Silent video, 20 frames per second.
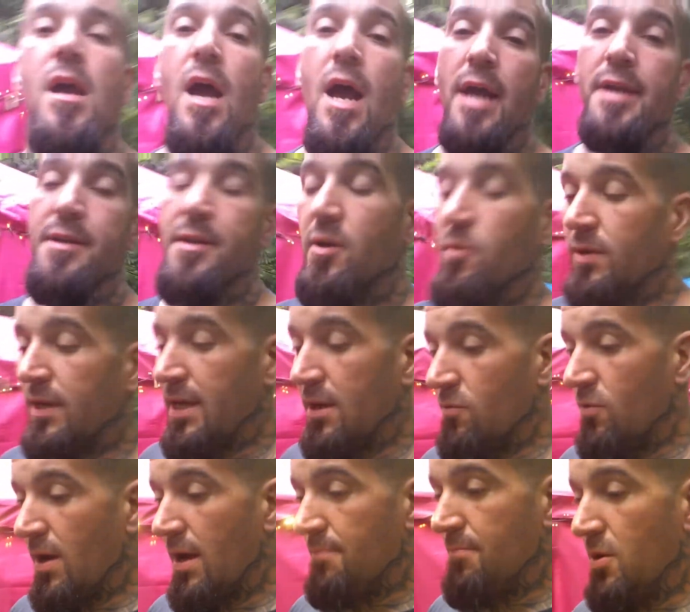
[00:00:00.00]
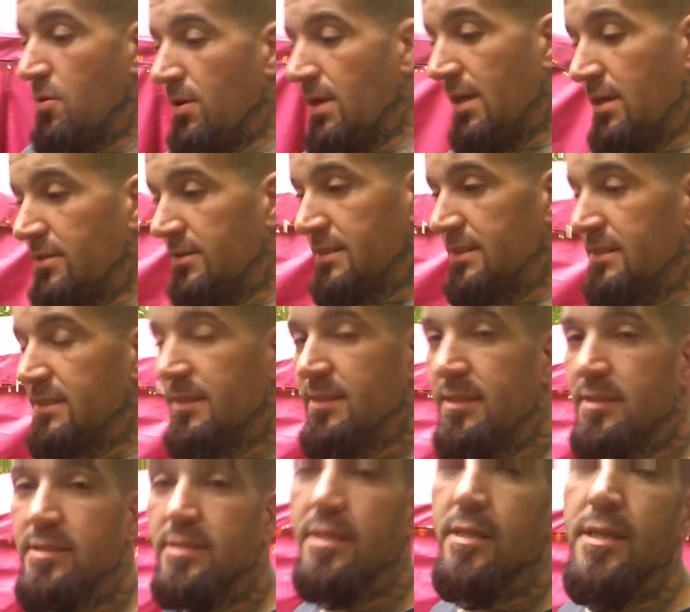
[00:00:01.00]
I don't get why Bow Hill's
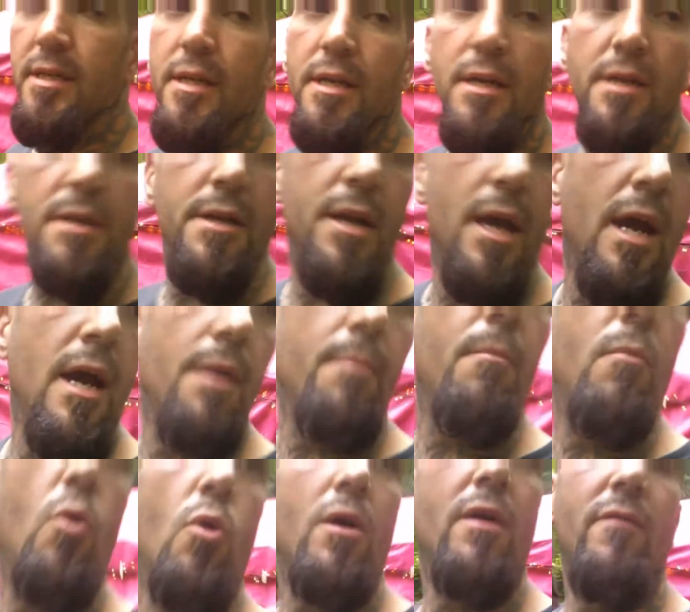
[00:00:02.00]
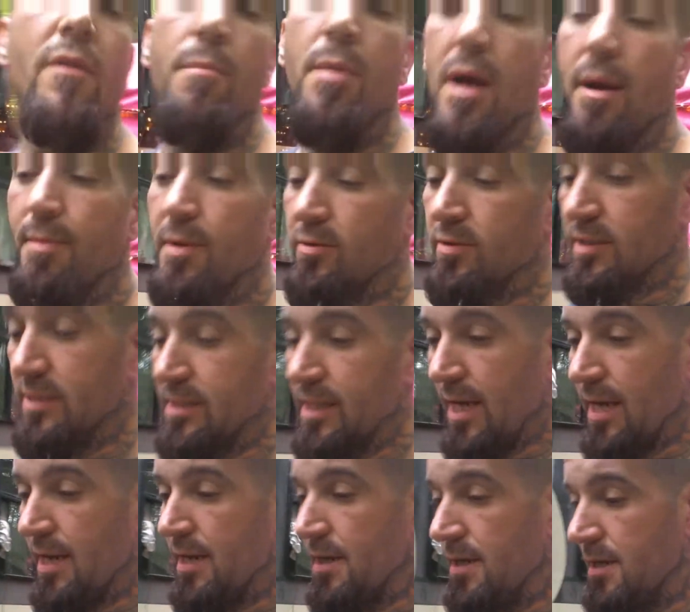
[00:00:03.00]
not more of a popular
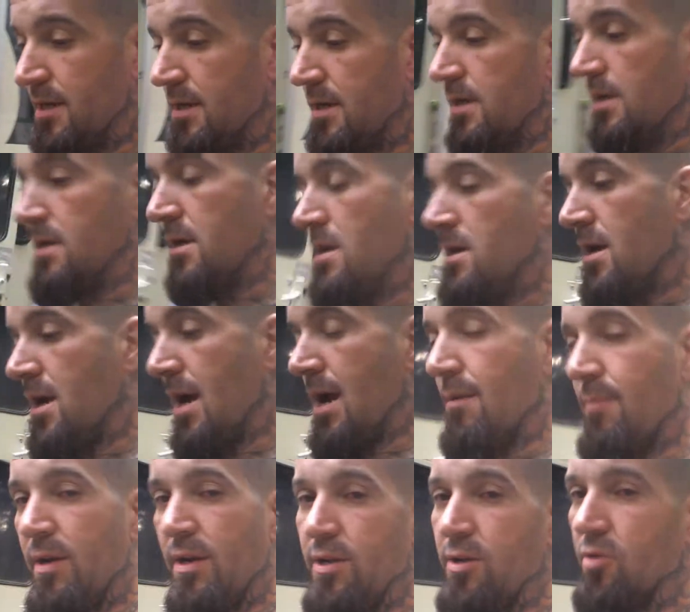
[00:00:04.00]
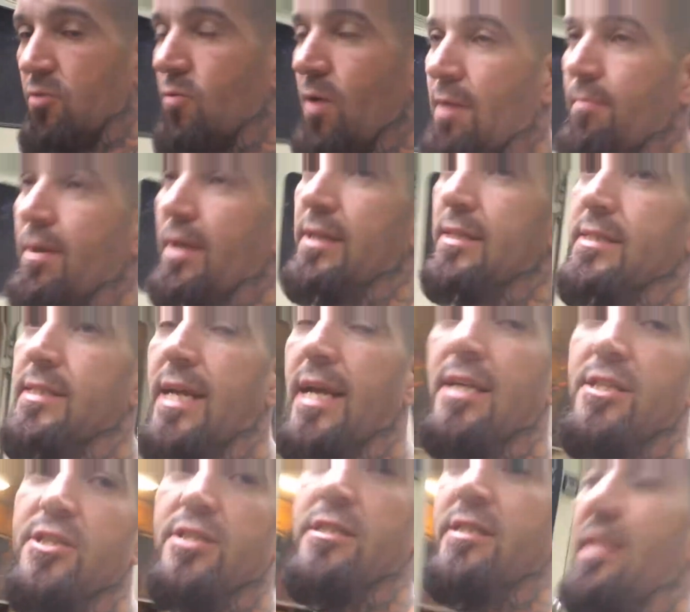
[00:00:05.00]
site. I mean, you're right by the
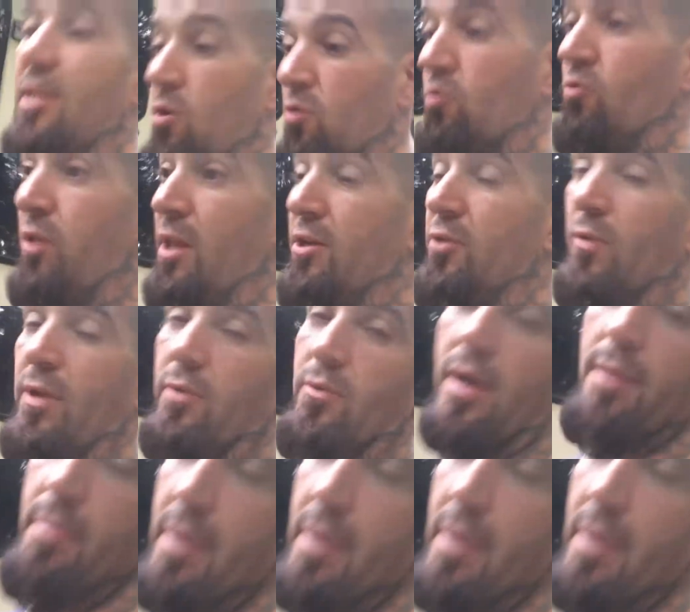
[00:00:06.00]
Skagit Casino, literally right